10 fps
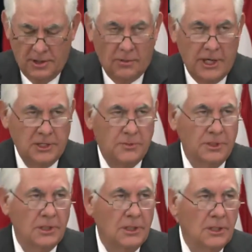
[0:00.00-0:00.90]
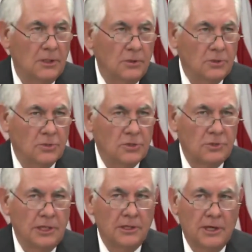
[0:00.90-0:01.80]
arrangement which will
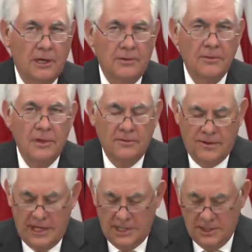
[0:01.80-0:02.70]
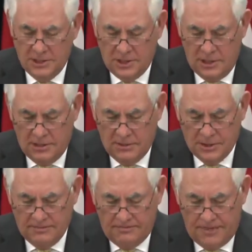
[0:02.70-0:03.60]
strengthen our fight against
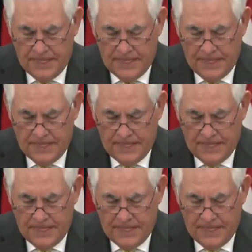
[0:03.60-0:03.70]
terrorism.